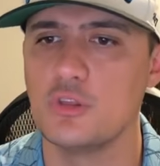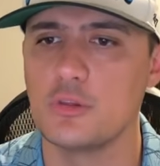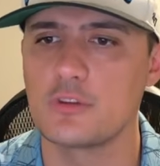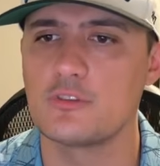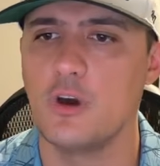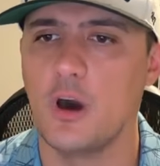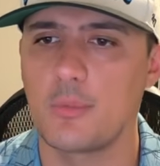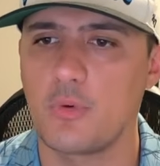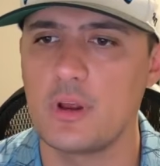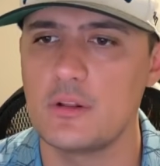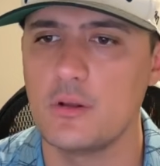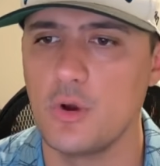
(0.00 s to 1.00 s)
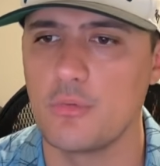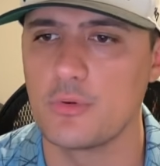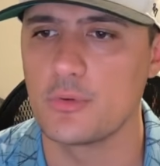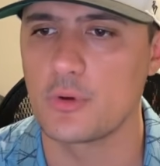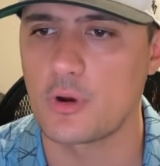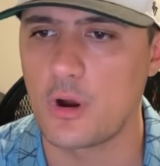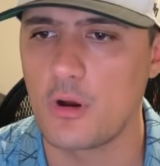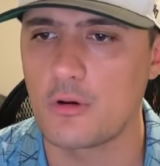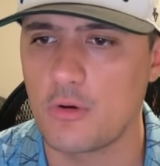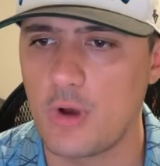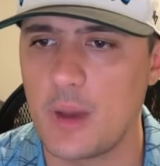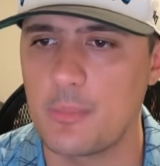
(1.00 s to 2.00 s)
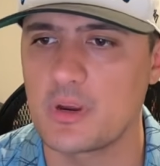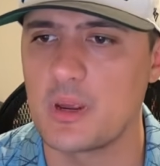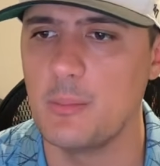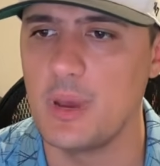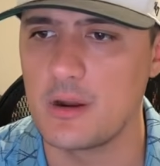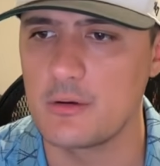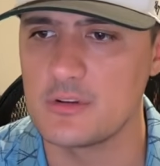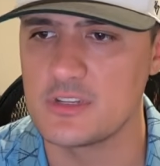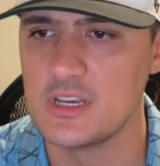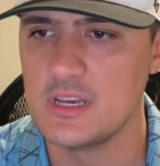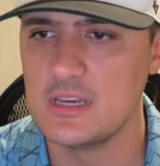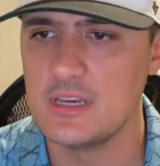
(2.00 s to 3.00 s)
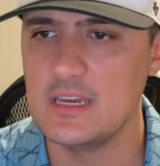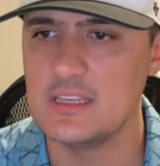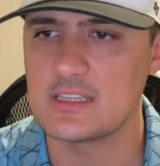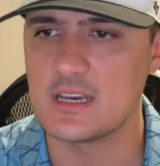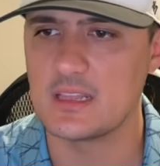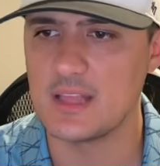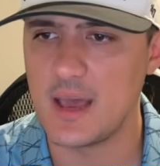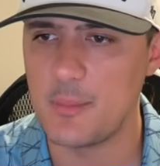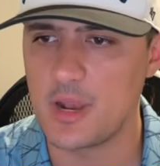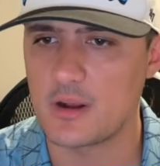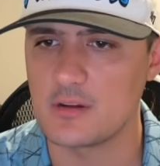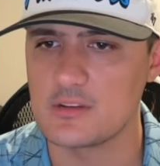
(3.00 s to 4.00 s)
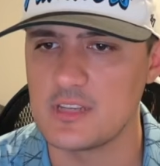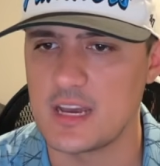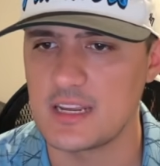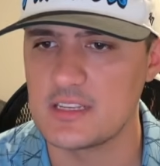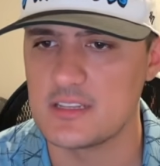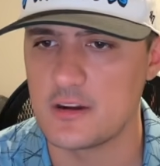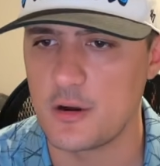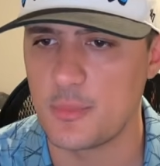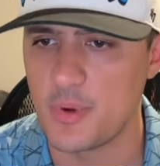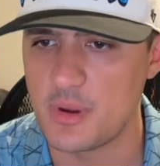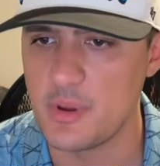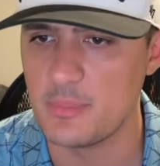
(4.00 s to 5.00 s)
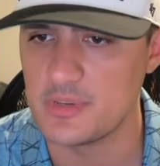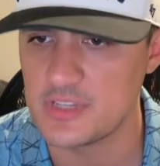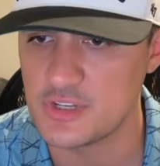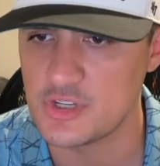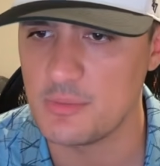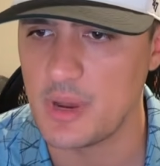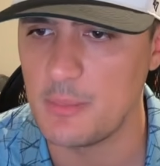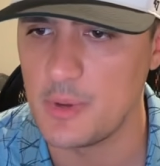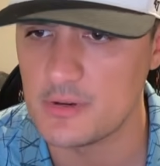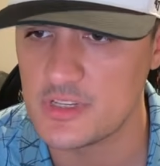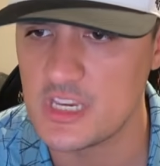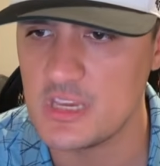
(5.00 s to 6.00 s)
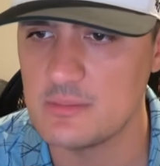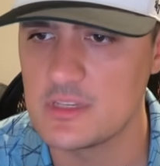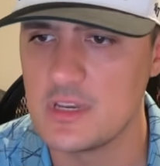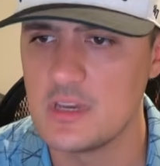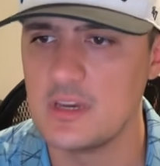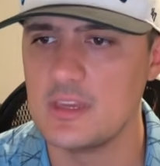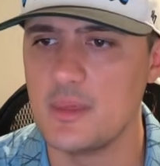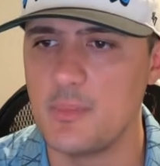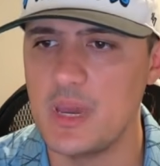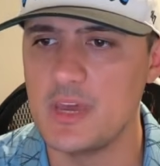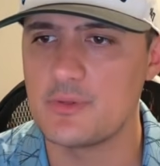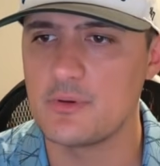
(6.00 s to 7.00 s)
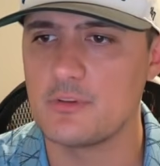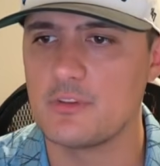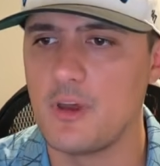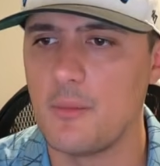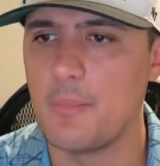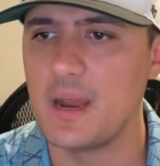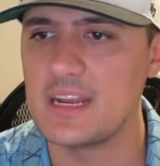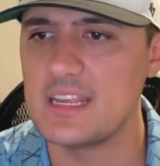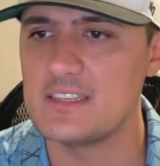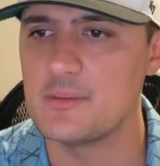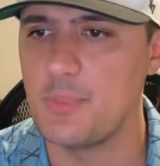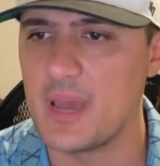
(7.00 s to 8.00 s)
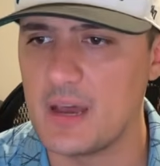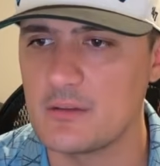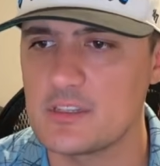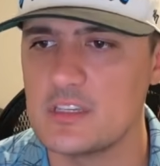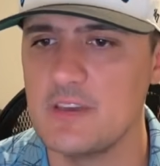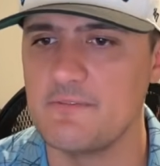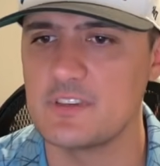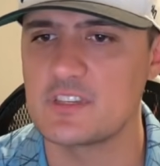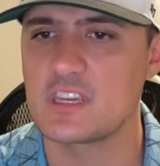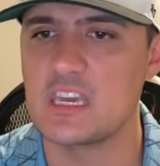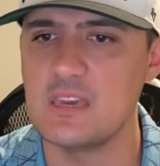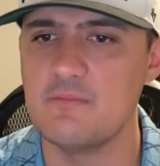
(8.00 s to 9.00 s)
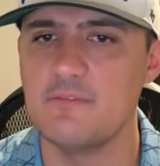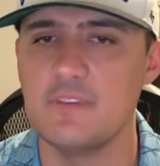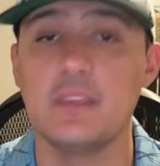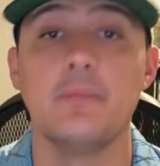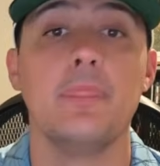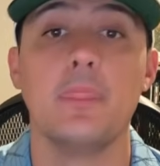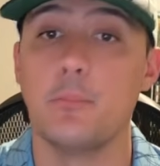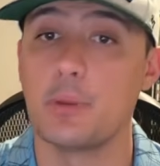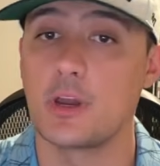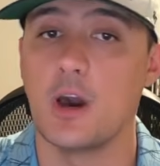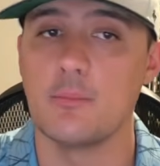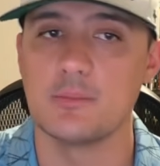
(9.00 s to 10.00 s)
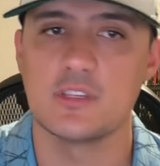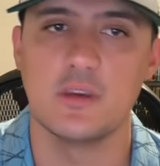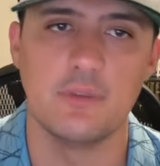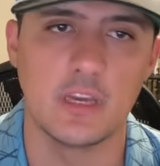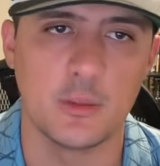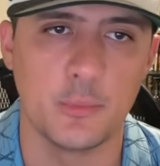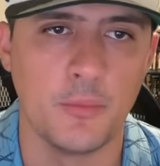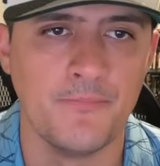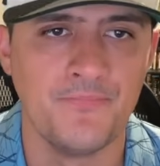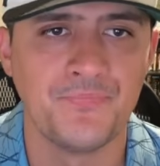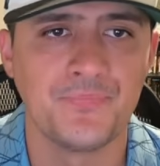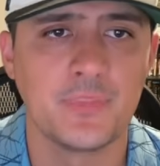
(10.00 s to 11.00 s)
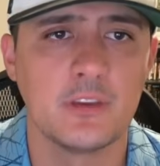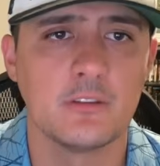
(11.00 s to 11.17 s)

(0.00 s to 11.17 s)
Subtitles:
look to upgrade over their current crop of competitors. Inside linebacker is not considered a premium position by most teams, and the Panthers might need to pounce if a scheme fit becomes available. So